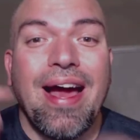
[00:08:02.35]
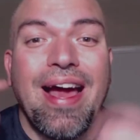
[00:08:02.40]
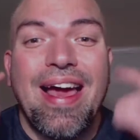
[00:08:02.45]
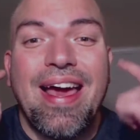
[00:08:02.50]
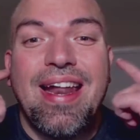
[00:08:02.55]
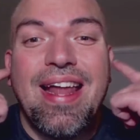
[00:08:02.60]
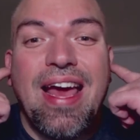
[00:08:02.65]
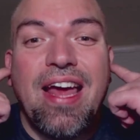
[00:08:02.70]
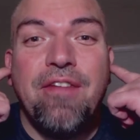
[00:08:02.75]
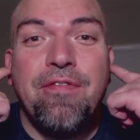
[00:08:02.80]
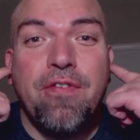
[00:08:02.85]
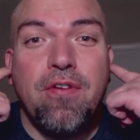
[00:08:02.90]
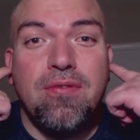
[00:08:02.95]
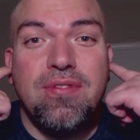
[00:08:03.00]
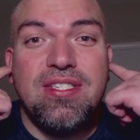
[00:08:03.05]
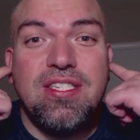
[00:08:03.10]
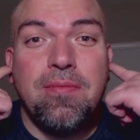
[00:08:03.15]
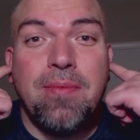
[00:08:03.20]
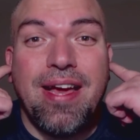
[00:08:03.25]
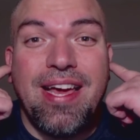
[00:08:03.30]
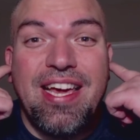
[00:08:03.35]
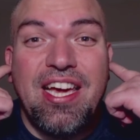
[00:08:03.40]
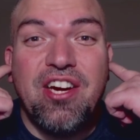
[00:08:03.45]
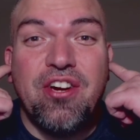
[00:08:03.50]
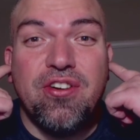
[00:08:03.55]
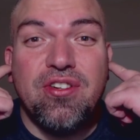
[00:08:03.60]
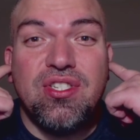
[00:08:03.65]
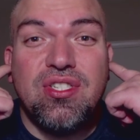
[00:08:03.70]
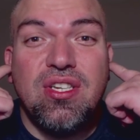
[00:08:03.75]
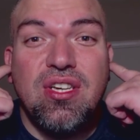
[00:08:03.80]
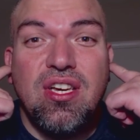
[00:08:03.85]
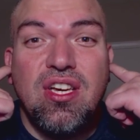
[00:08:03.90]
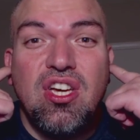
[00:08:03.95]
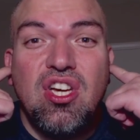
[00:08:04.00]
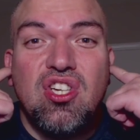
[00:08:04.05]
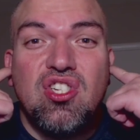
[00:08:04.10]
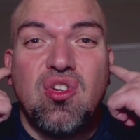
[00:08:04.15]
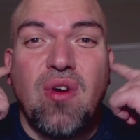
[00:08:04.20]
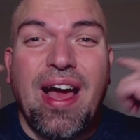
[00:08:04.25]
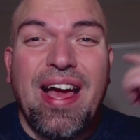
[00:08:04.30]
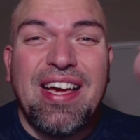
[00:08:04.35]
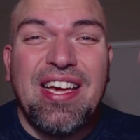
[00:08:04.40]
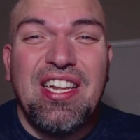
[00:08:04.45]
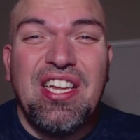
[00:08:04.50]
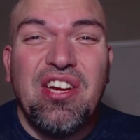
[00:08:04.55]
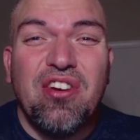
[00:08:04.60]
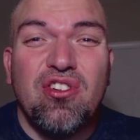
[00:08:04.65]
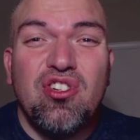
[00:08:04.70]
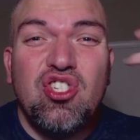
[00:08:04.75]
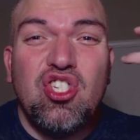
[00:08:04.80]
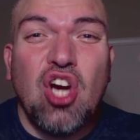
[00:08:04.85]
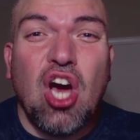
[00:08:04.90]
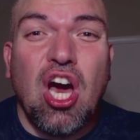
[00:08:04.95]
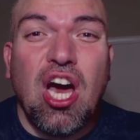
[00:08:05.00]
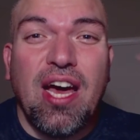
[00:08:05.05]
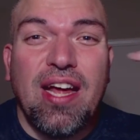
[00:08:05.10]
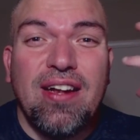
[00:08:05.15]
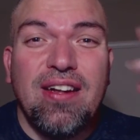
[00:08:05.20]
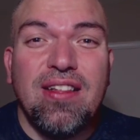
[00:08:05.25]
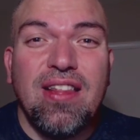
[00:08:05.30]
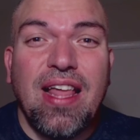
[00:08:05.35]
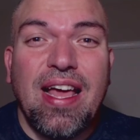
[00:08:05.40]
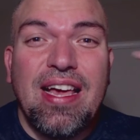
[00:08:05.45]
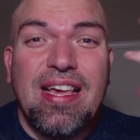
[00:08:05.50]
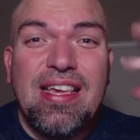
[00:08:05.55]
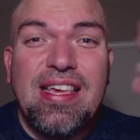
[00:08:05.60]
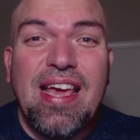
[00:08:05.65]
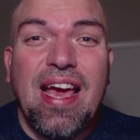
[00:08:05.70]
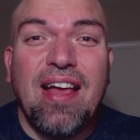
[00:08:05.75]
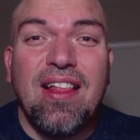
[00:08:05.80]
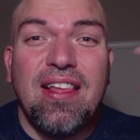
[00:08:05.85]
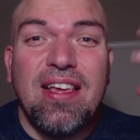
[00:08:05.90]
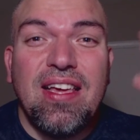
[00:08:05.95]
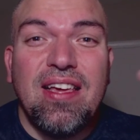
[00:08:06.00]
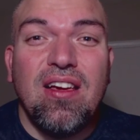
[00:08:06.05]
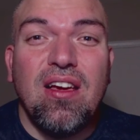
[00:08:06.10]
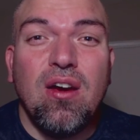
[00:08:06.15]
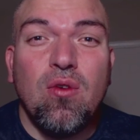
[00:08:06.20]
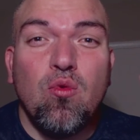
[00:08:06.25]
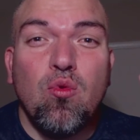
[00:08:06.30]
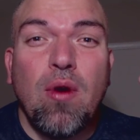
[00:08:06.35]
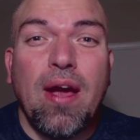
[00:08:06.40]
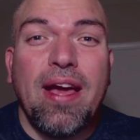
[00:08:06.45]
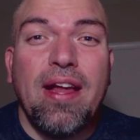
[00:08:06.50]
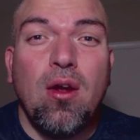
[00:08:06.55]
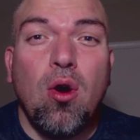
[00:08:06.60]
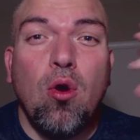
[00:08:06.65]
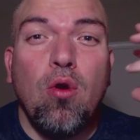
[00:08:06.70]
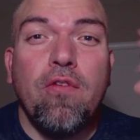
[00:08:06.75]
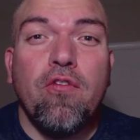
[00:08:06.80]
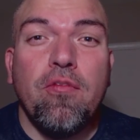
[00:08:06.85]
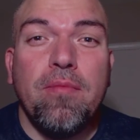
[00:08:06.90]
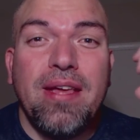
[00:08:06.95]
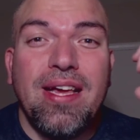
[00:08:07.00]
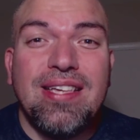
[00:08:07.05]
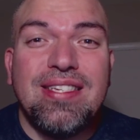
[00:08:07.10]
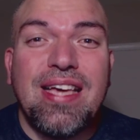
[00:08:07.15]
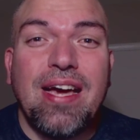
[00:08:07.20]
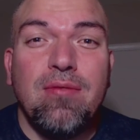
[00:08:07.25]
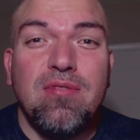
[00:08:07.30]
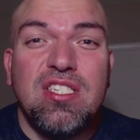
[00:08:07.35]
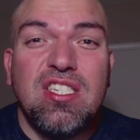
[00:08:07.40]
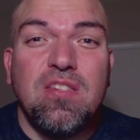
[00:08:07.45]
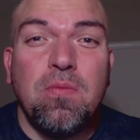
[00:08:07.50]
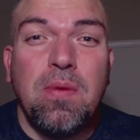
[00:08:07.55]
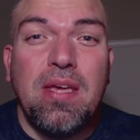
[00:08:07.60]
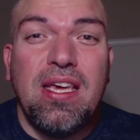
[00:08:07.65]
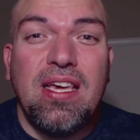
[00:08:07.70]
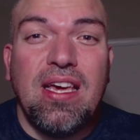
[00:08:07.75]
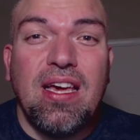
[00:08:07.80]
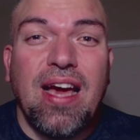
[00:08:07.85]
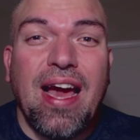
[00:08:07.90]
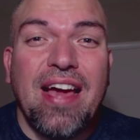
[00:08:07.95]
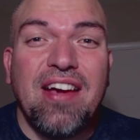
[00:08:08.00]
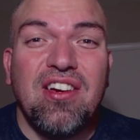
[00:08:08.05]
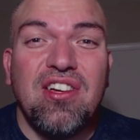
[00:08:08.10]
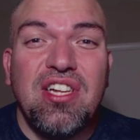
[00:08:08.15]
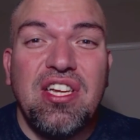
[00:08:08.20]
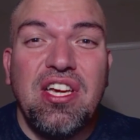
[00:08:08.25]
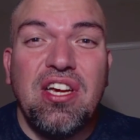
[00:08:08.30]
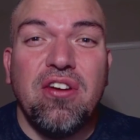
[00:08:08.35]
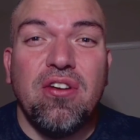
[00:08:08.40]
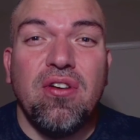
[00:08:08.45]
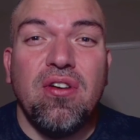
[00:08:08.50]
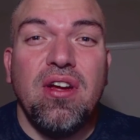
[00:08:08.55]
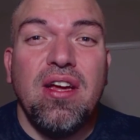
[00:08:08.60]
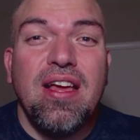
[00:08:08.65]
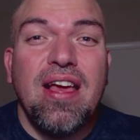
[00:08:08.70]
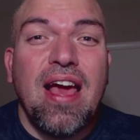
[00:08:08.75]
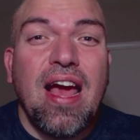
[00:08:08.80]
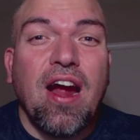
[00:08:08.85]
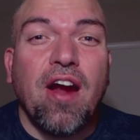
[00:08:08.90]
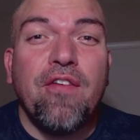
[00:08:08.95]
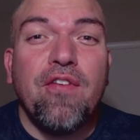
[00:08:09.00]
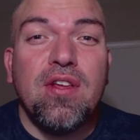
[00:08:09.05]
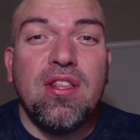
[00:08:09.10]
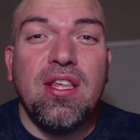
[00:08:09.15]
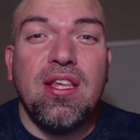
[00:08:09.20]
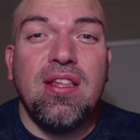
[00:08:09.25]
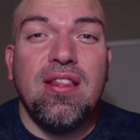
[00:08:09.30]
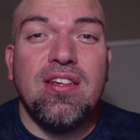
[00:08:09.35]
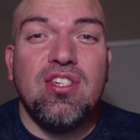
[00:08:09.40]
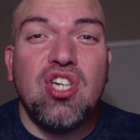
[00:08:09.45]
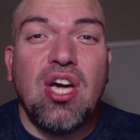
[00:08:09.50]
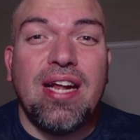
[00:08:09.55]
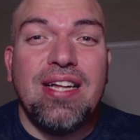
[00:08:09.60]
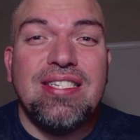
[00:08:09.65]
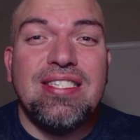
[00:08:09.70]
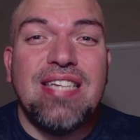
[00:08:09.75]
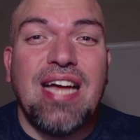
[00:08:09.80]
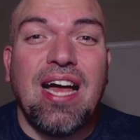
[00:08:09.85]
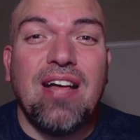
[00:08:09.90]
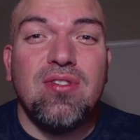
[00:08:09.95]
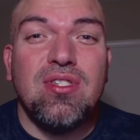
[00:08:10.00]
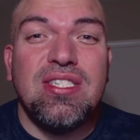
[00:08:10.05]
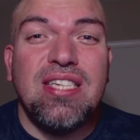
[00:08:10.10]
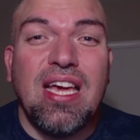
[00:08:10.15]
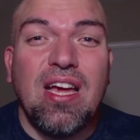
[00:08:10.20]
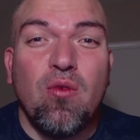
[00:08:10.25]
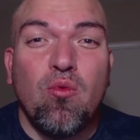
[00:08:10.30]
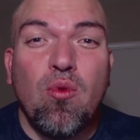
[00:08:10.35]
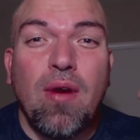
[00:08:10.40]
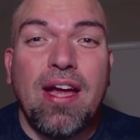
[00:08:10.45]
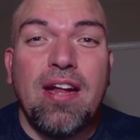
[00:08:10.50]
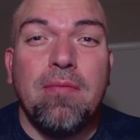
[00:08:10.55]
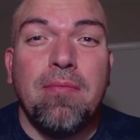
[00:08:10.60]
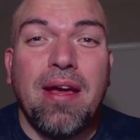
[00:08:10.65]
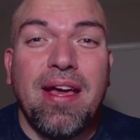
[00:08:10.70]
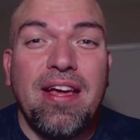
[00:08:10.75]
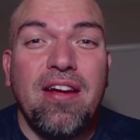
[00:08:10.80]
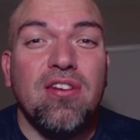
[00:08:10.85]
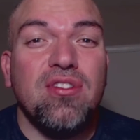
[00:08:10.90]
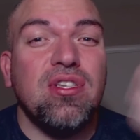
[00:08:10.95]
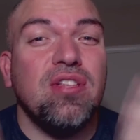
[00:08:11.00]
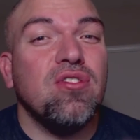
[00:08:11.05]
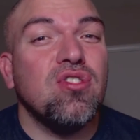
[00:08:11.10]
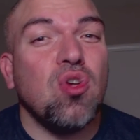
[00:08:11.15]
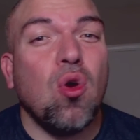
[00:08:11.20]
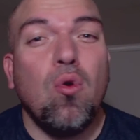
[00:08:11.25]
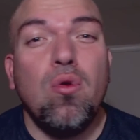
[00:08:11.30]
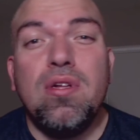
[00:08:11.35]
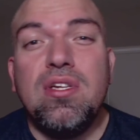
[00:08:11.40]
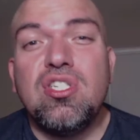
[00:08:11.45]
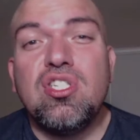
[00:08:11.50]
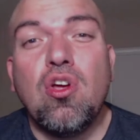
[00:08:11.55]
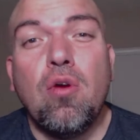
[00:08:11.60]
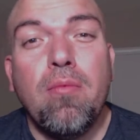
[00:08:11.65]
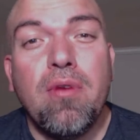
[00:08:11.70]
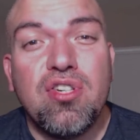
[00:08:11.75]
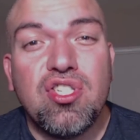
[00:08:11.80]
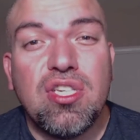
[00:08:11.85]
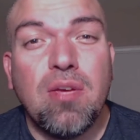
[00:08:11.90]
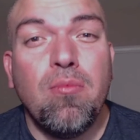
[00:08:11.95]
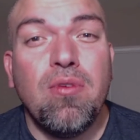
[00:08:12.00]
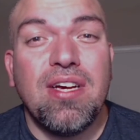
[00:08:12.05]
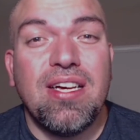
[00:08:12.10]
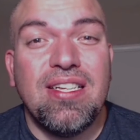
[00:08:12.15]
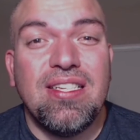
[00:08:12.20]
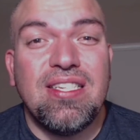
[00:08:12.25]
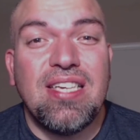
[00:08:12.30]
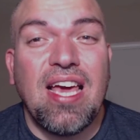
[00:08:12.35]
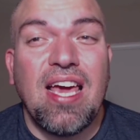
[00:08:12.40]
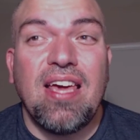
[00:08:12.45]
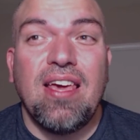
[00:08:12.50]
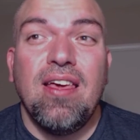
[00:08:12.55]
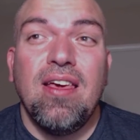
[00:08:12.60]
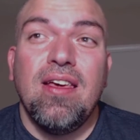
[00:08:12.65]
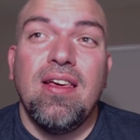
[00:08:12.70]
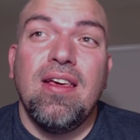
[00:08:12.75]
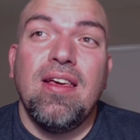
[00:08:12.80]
I had headphones in my ears. So I could hear John, like, yelling right over me as I was speaking. I could hear everything that Johnny Styles was saying right in my ears. And there's only so much someone can take.